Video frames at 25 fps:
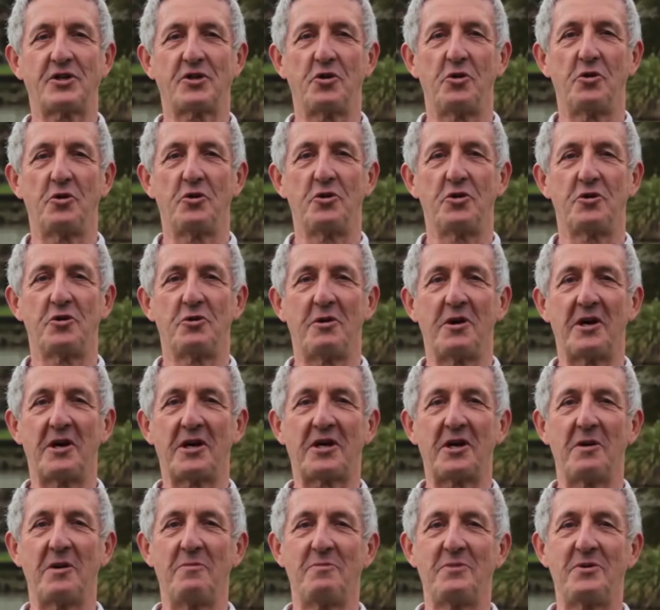soon to
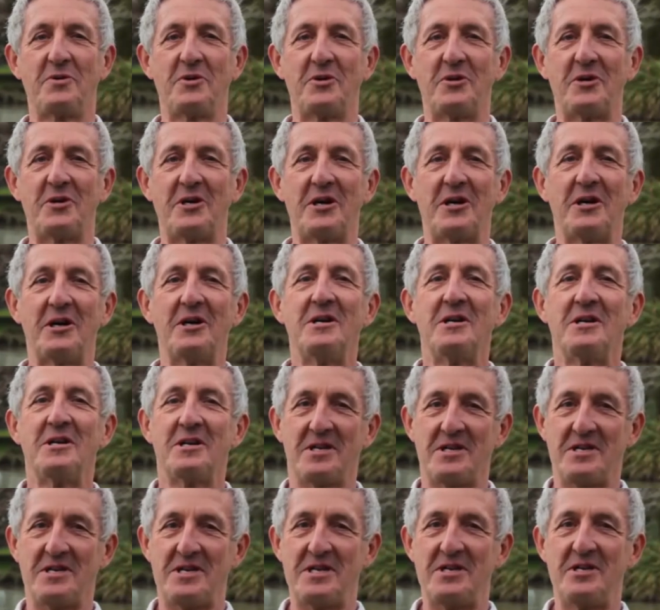a computer
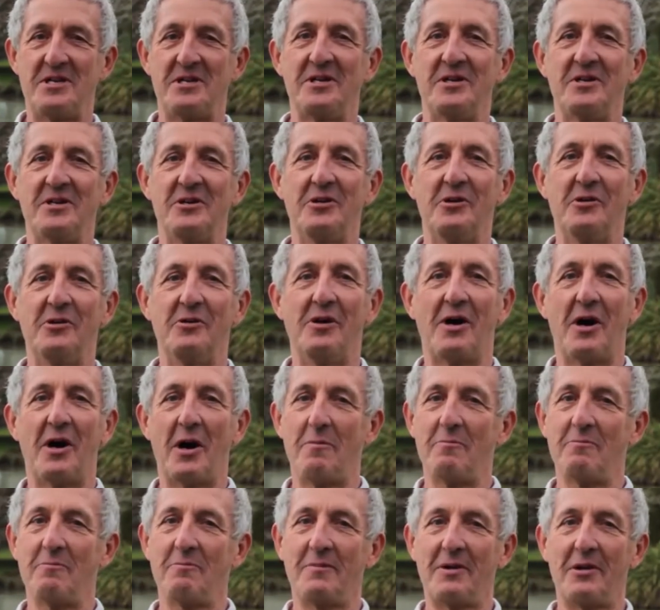near you.
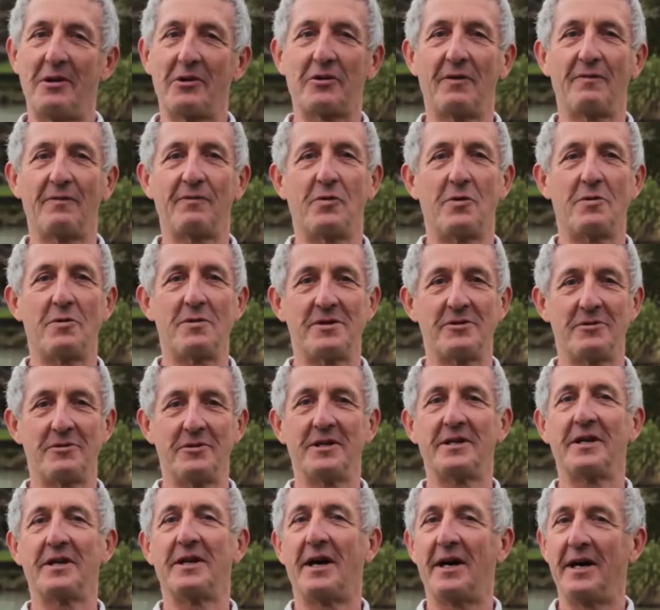I'm looking forward
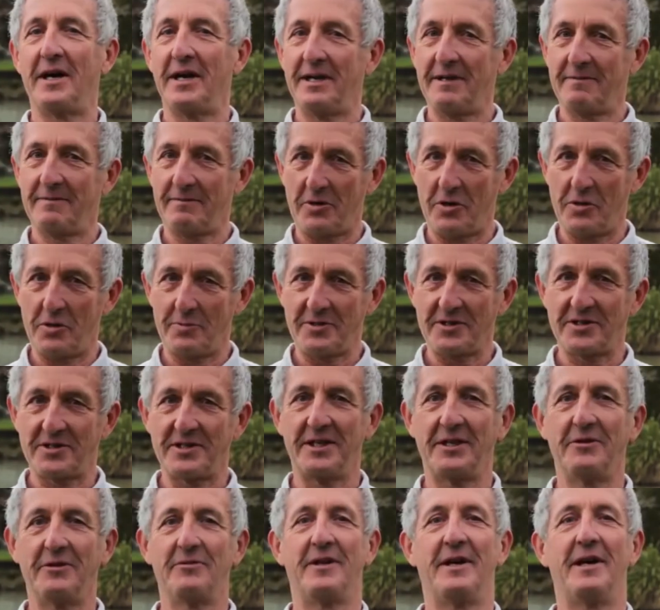to it and I hope to
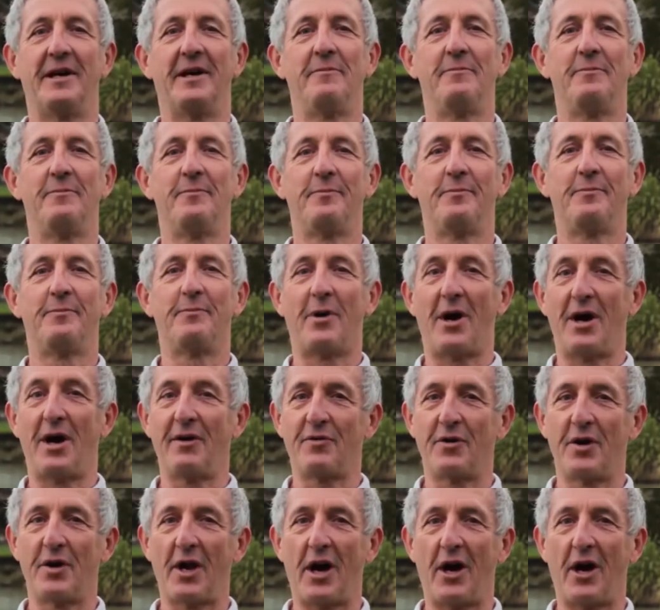see you there. Bye for